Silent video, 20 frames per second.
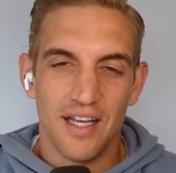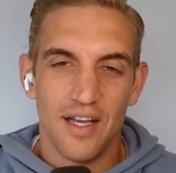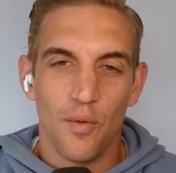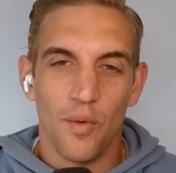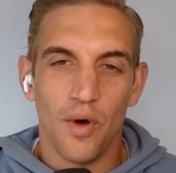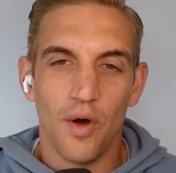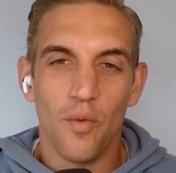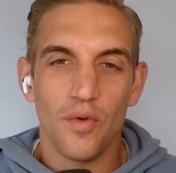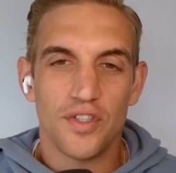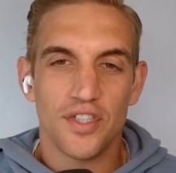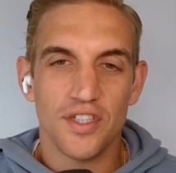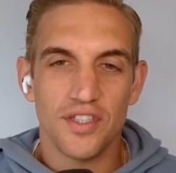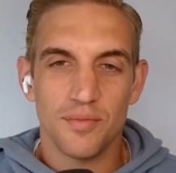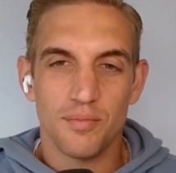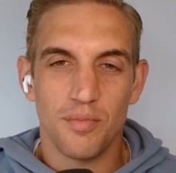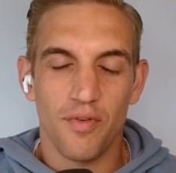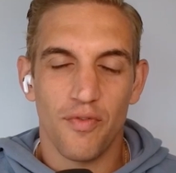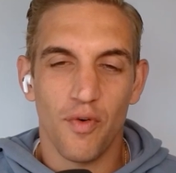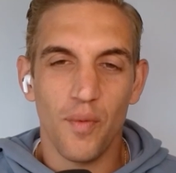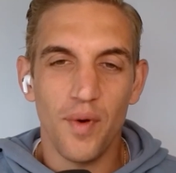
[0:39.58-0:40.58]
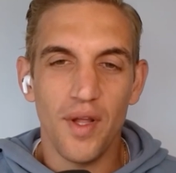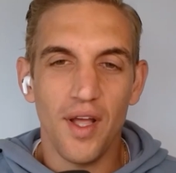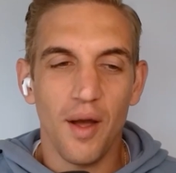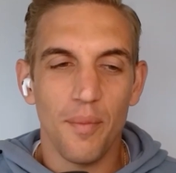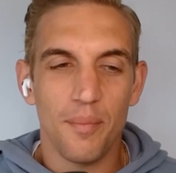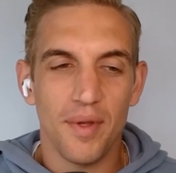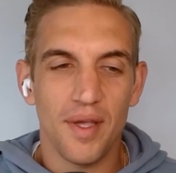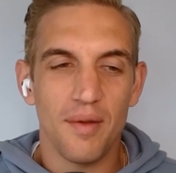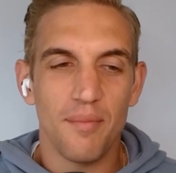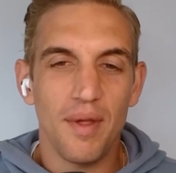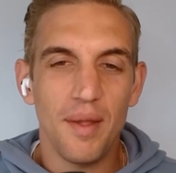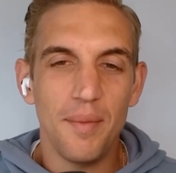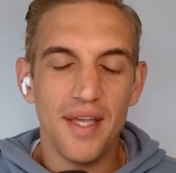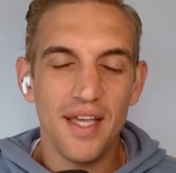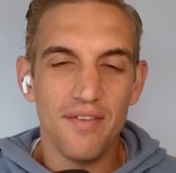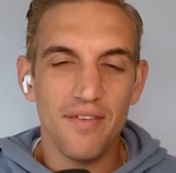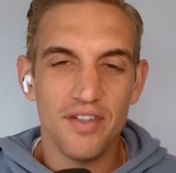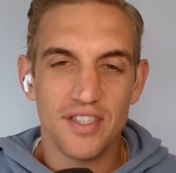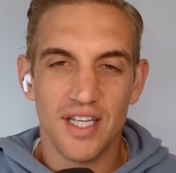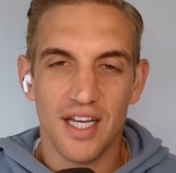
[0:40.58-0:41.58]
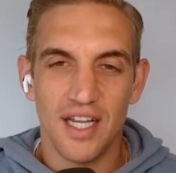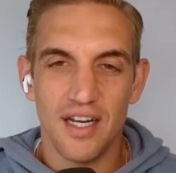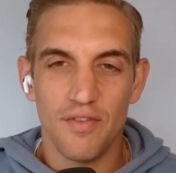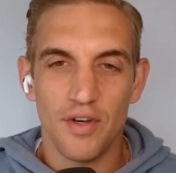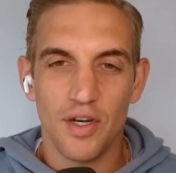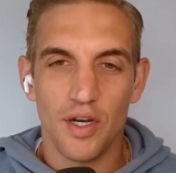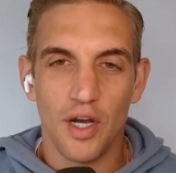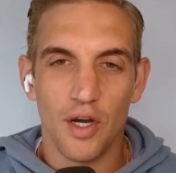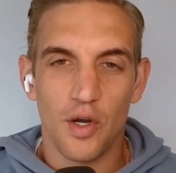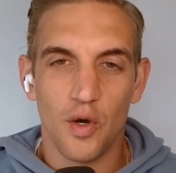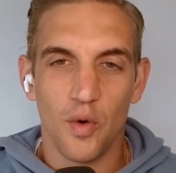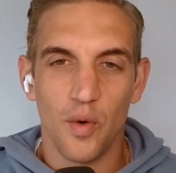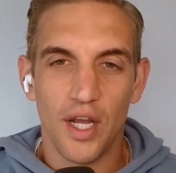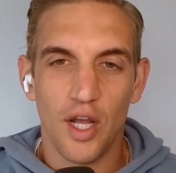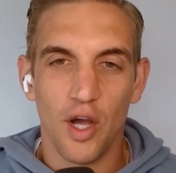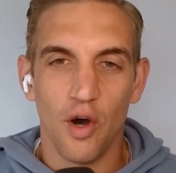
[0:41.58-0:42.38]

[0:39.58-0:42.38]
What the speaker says: Well, before we hop in, maybe give us kind of a quick